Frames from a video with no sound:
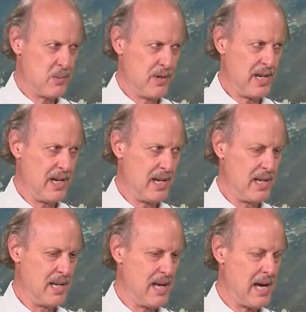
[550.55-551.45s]
working
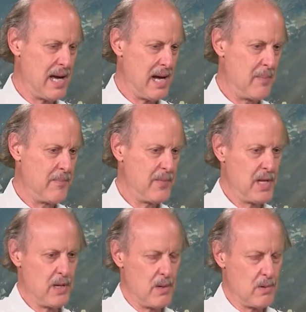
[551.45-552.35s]
in,
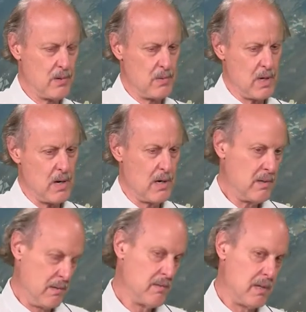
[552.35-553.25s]
you know,
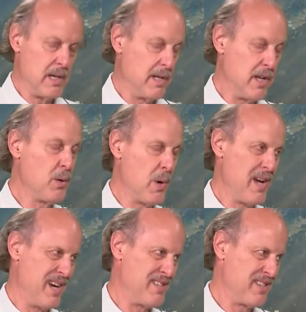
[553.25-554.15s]
in the
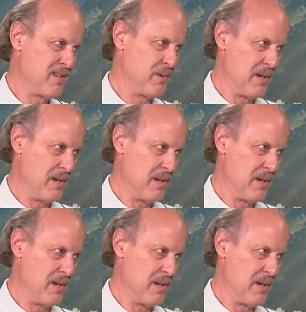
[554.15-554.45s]
U.S.